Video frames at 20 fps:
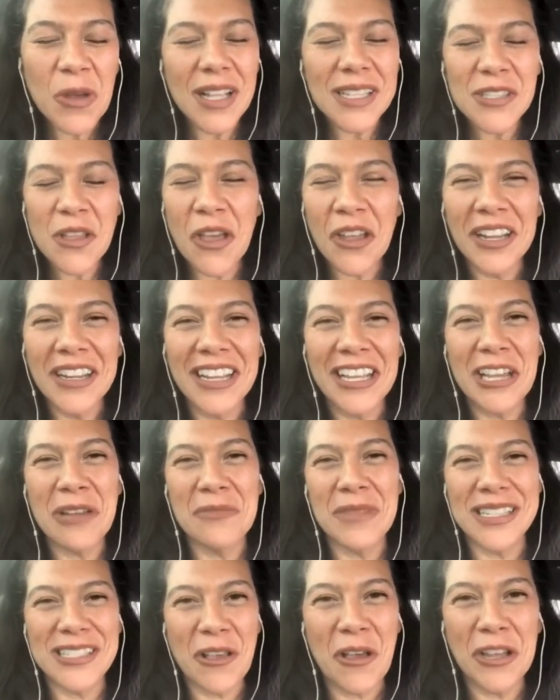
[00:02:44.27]
Well, it's all going
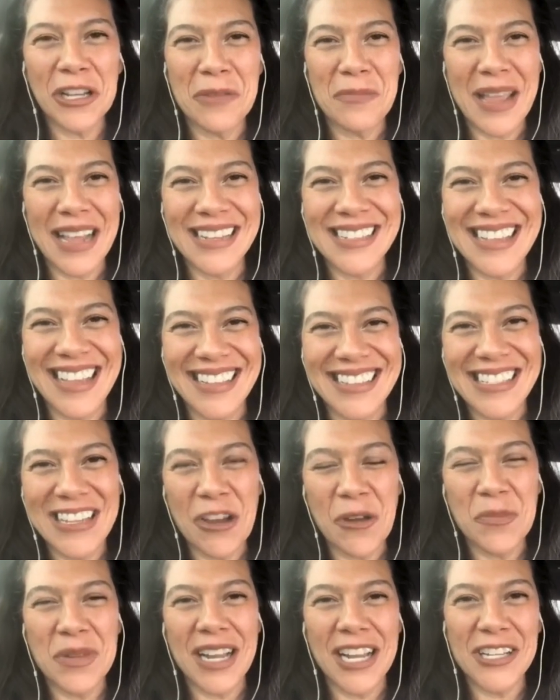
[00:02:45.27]
to make
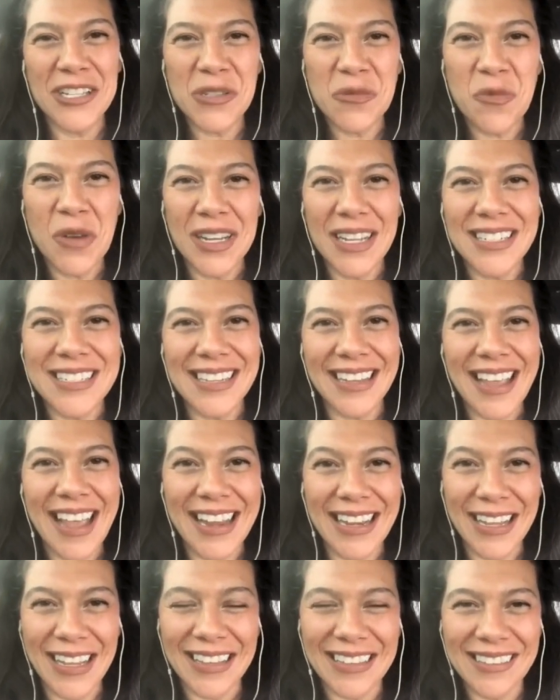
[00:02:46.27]
sense here, but I just wanted to
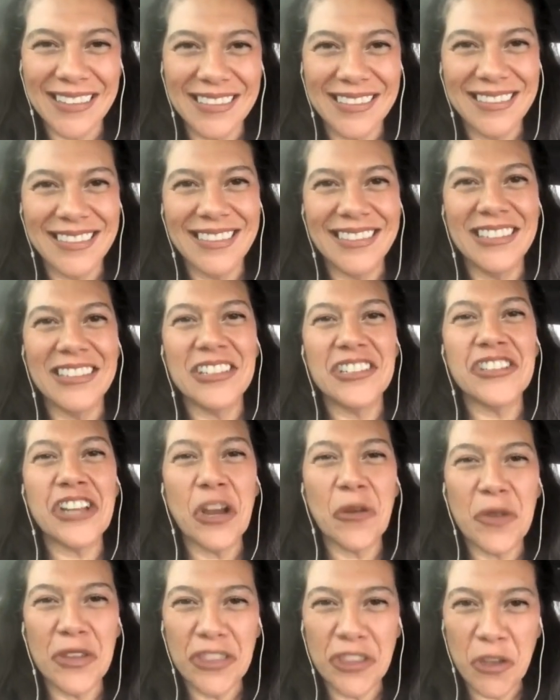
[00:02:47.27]
kind of
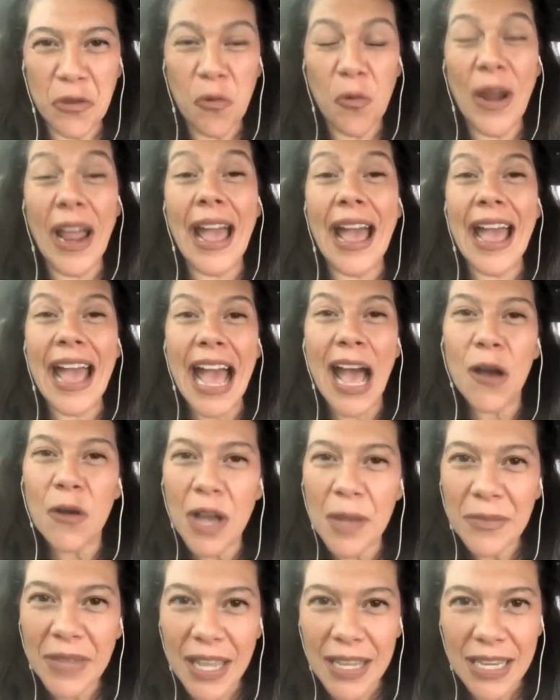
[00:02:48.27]
share with you
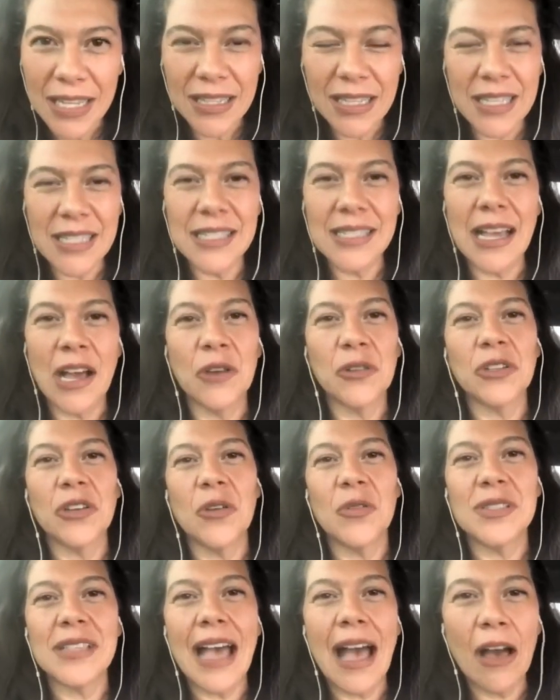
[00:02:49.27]
how I'm getting these
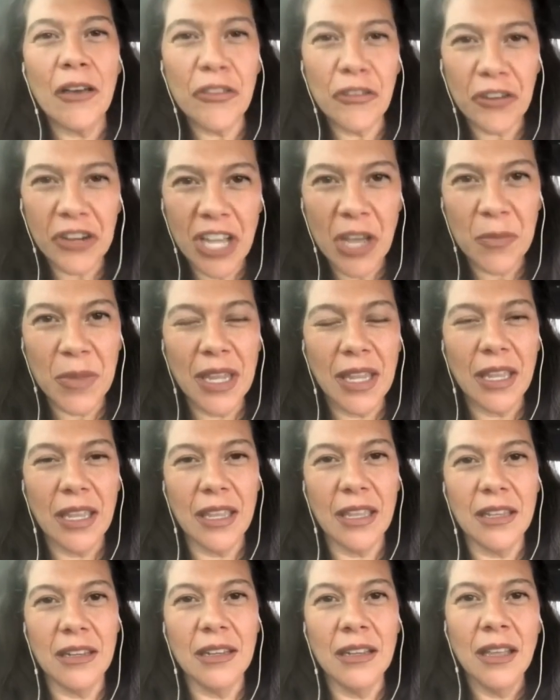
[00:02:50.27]
downloads, how they're coming
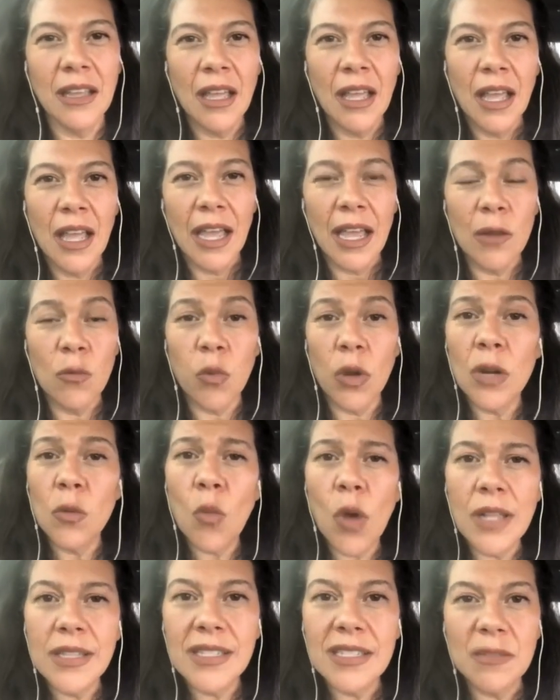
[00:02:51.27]
in, and
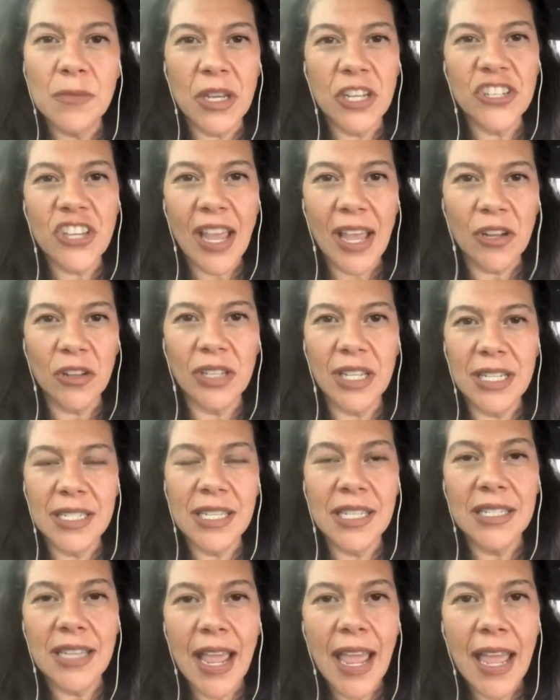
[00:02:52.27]
what wants to be channeled
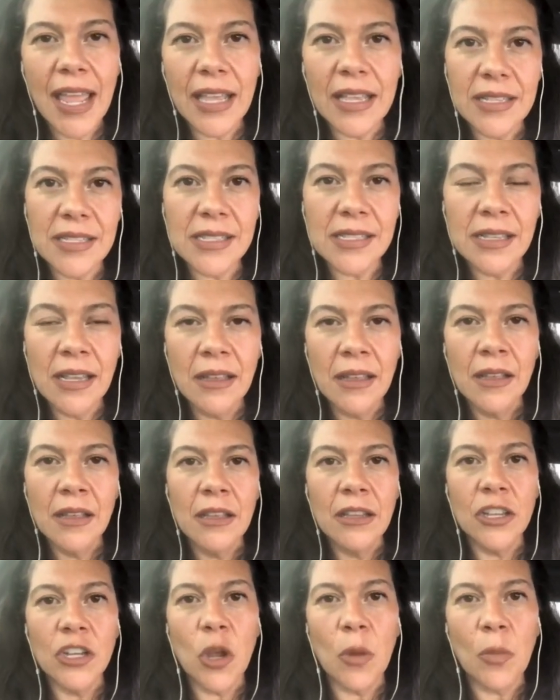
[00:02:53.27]
in today is,
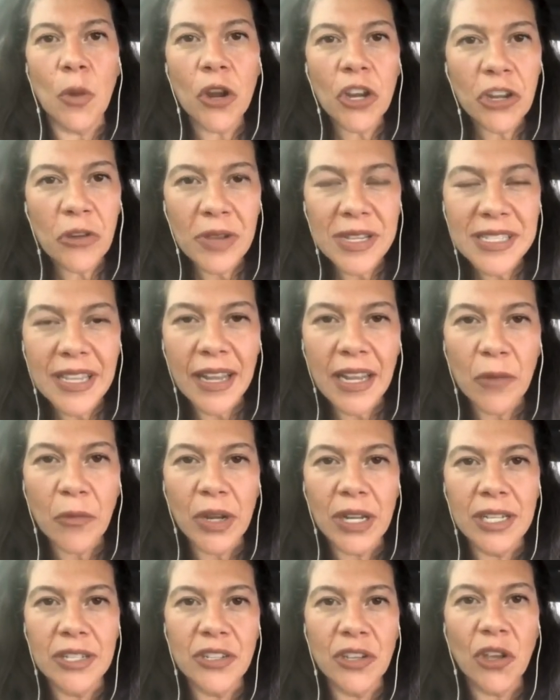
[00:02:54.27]
Mercury's
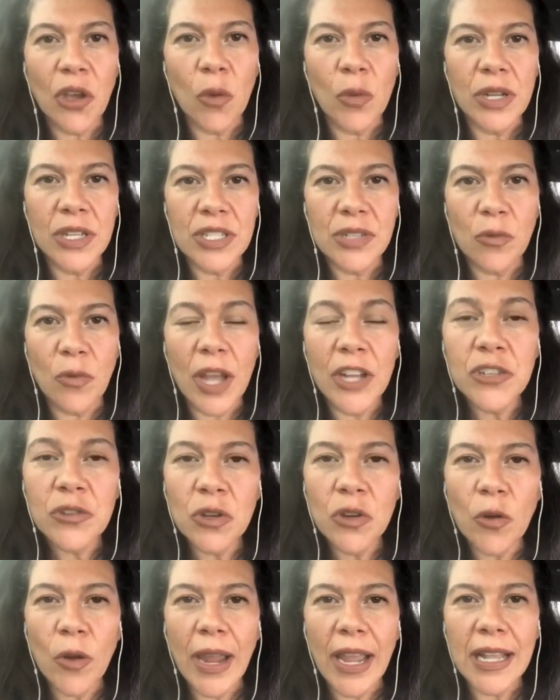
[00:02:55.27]
getting ready to go into
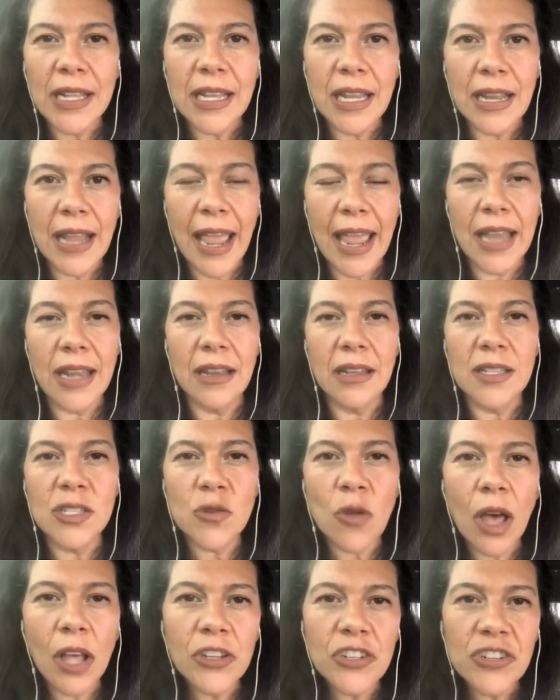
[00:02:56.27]
retrograde, and
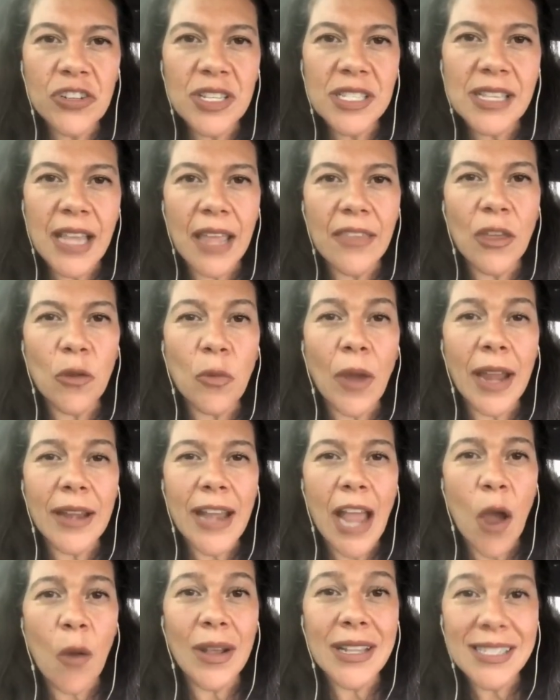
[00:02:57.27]
astrologers say that
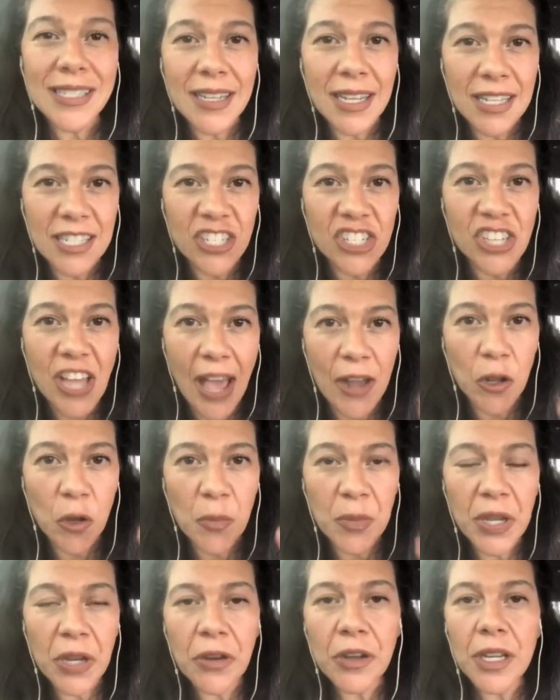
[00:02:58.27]
right now it's in its
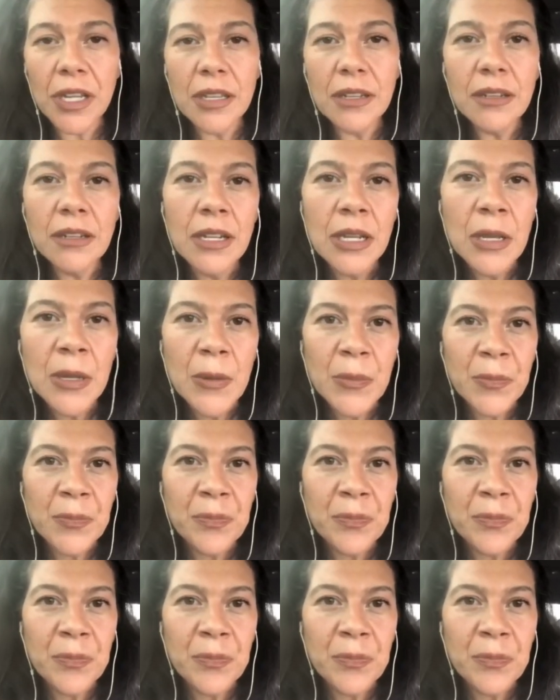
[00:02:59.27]
shadow period.